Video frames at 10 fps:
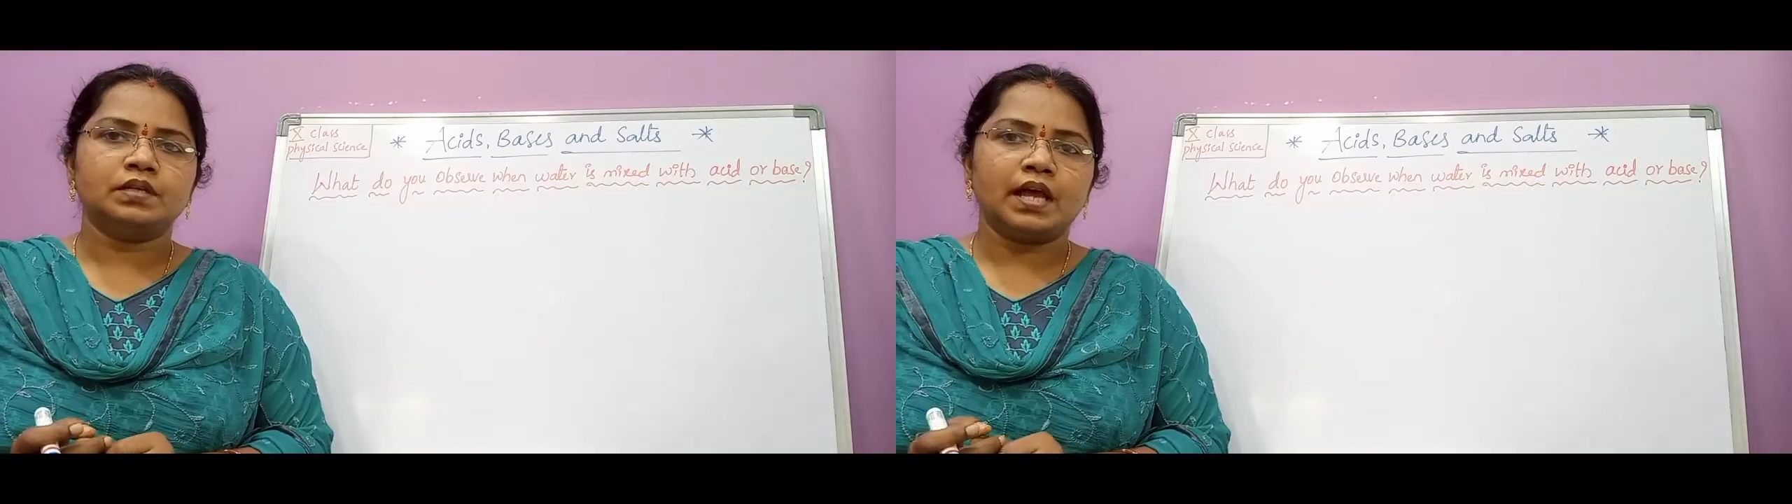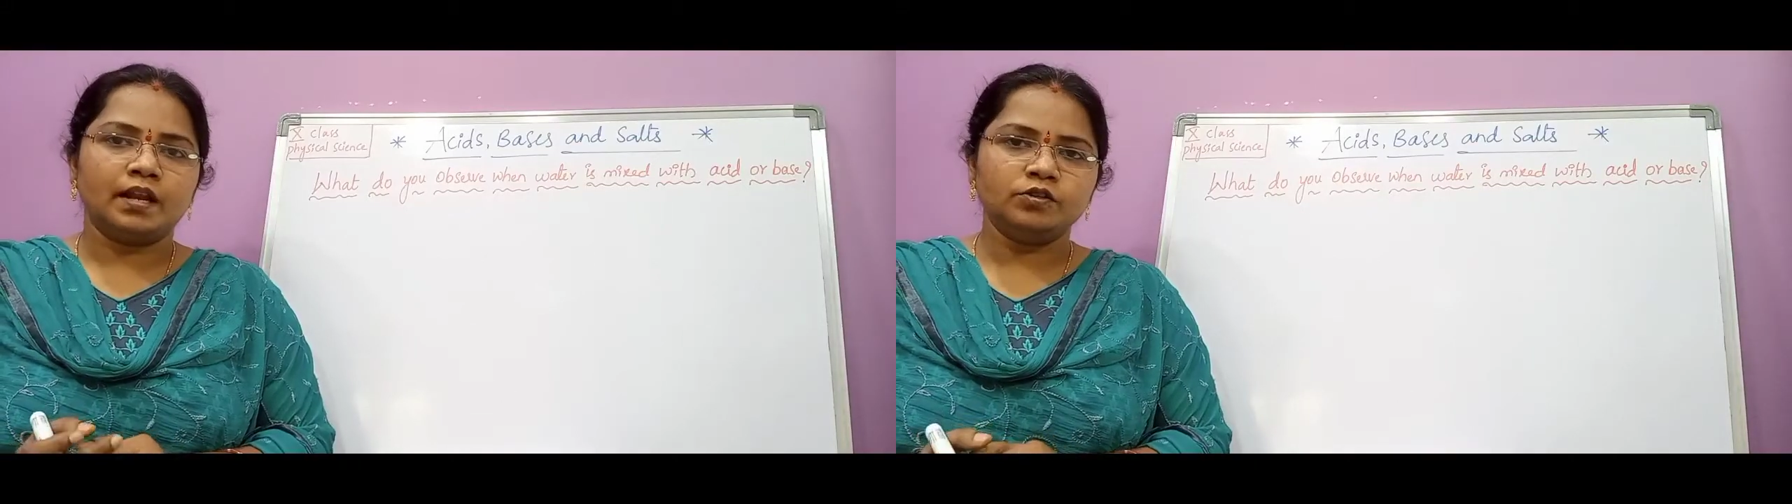
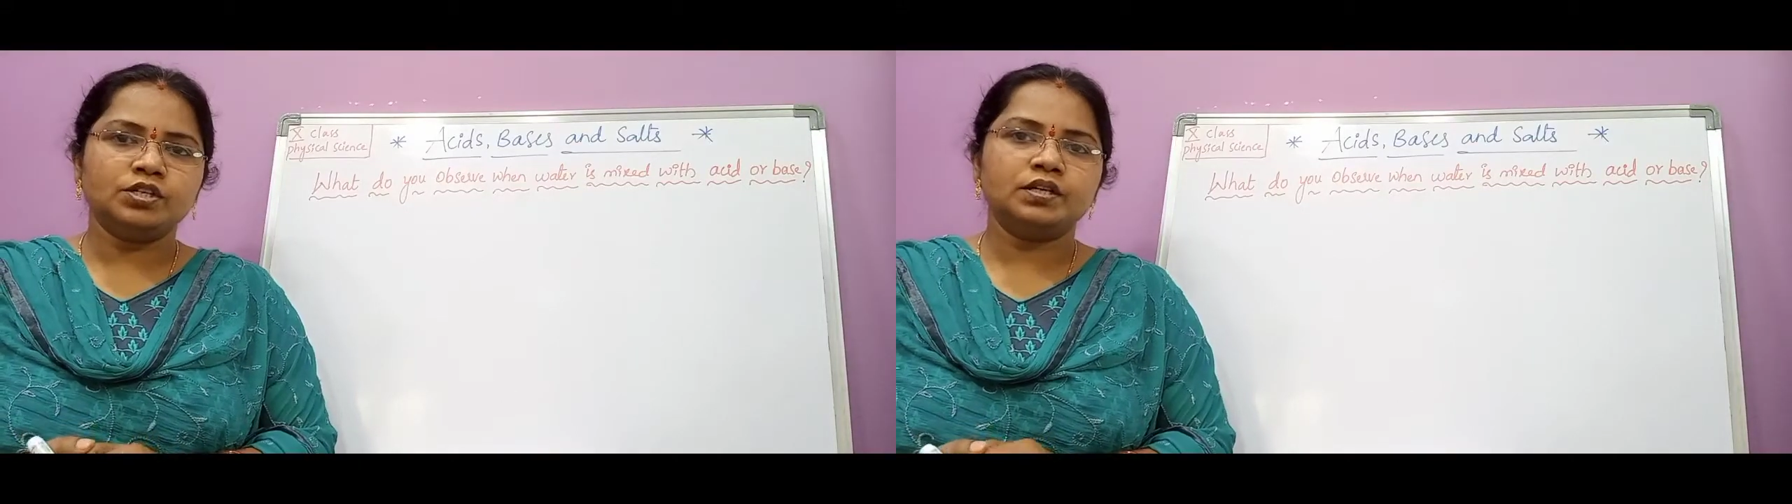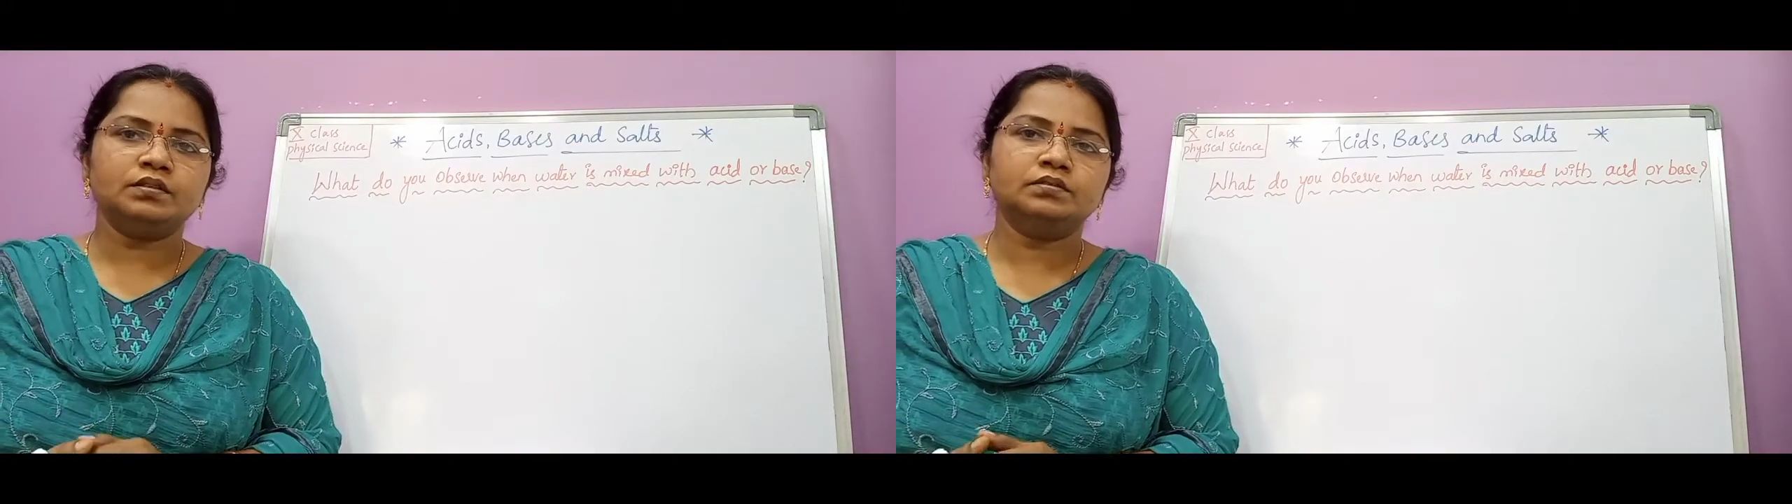Hello
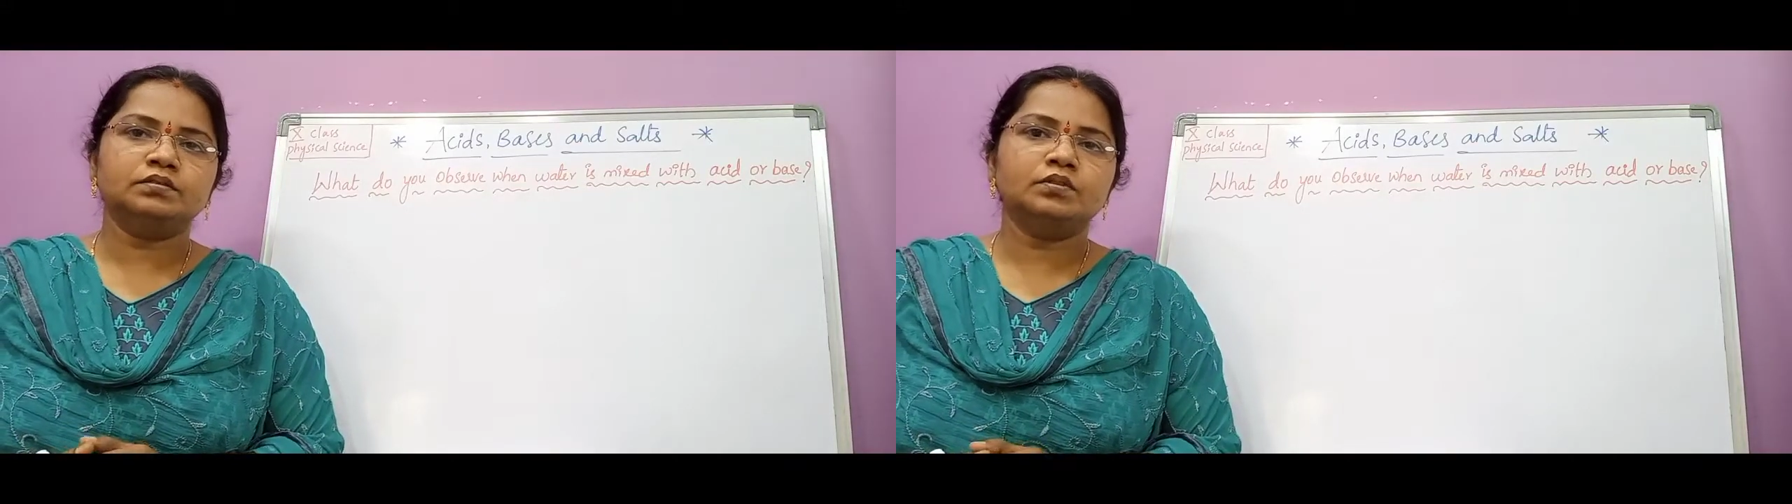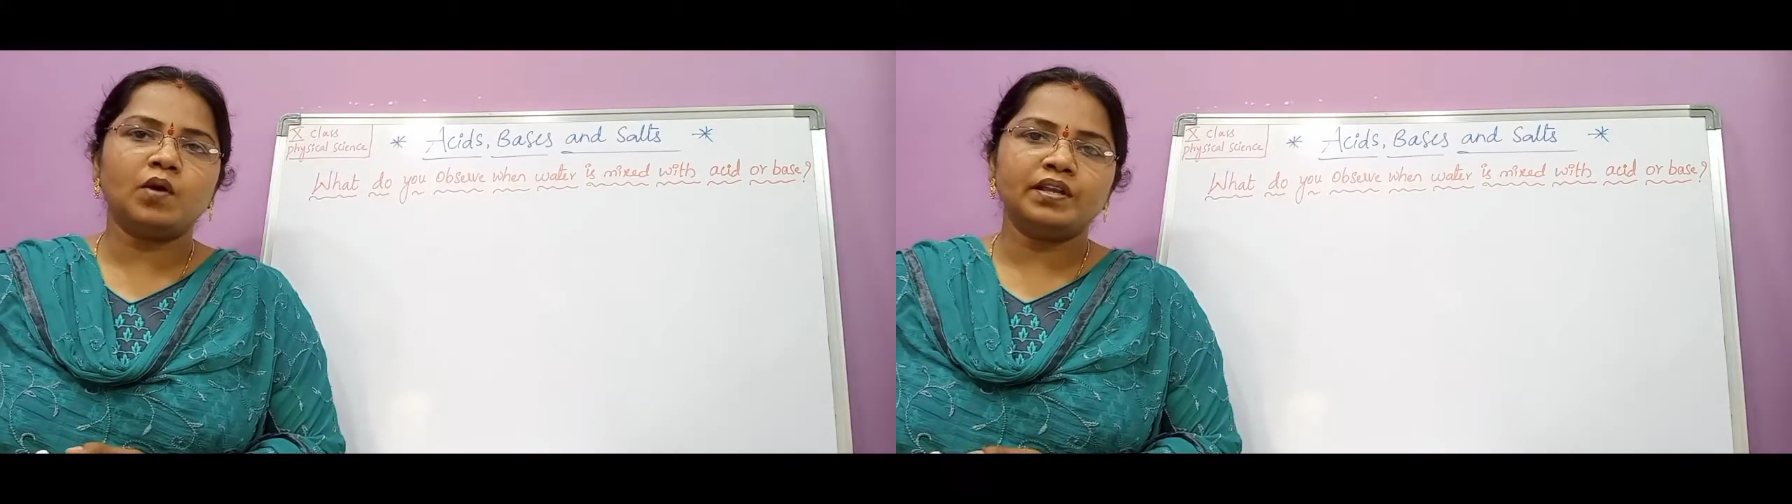children,
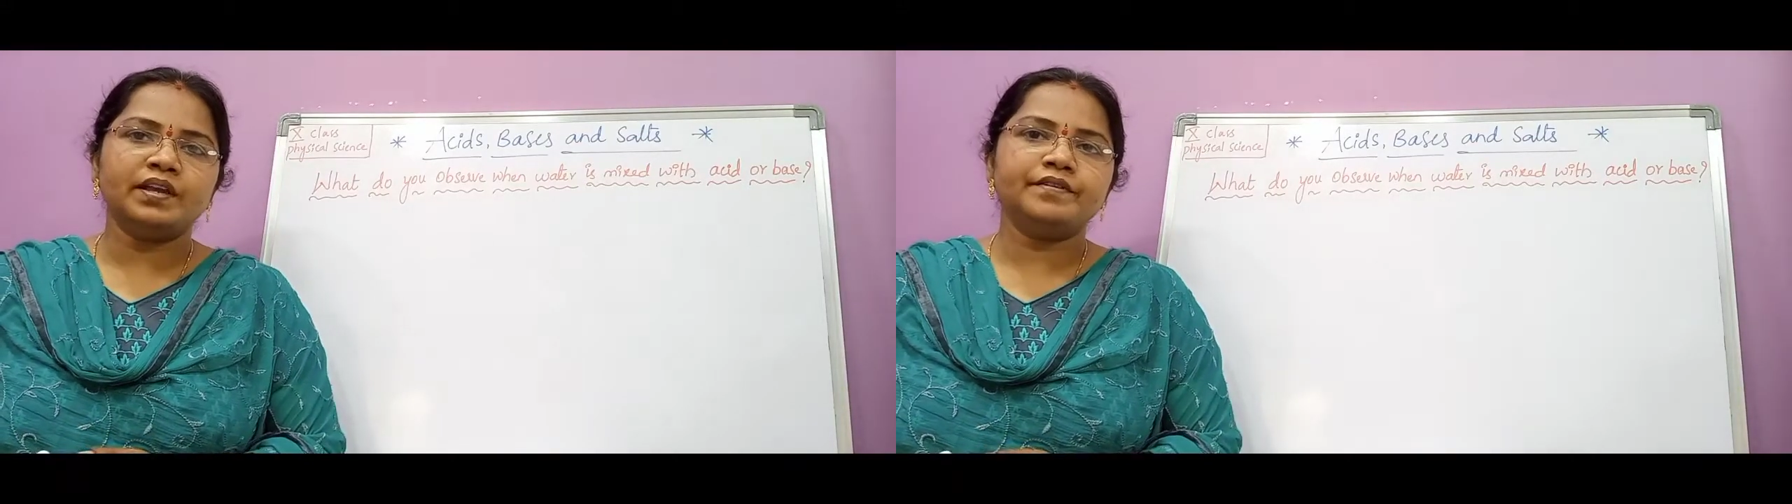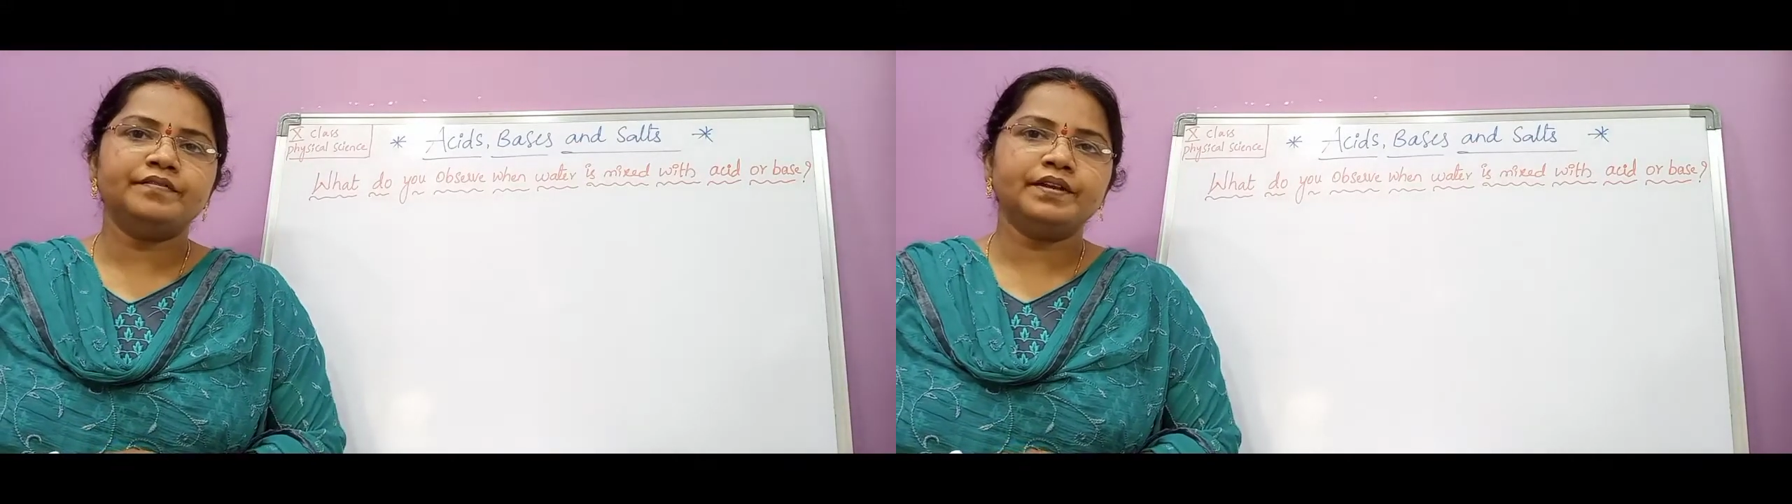good morning
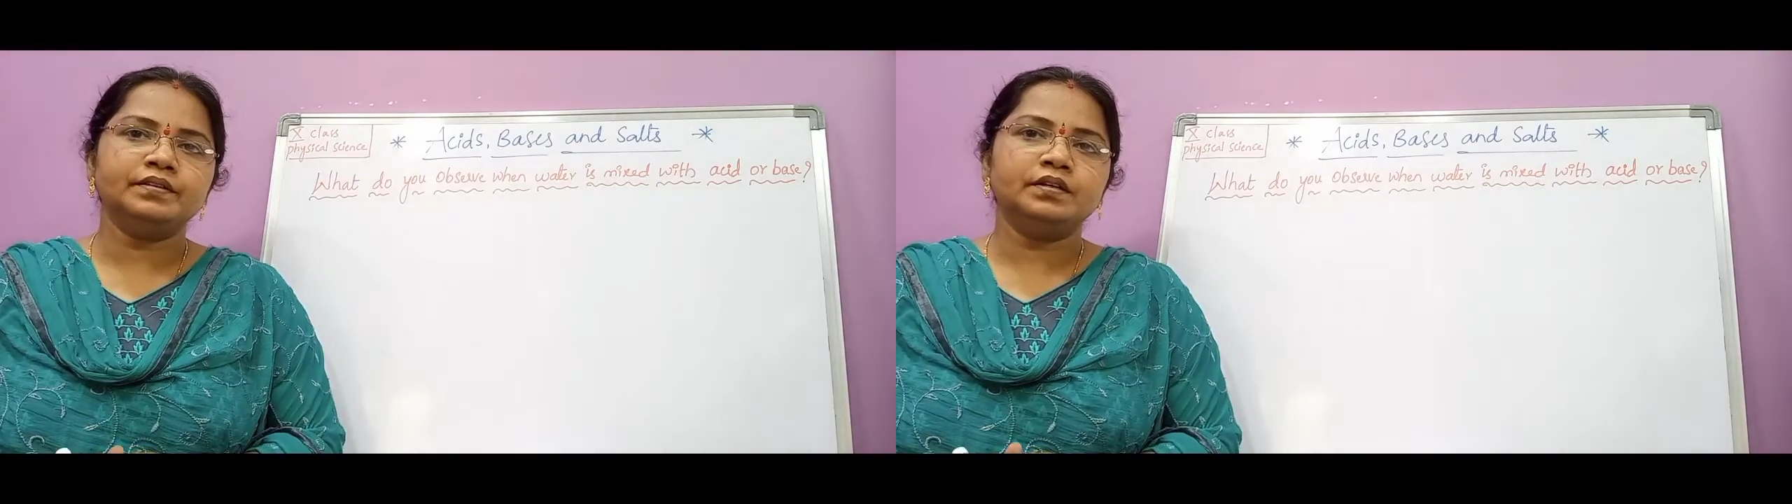everyone.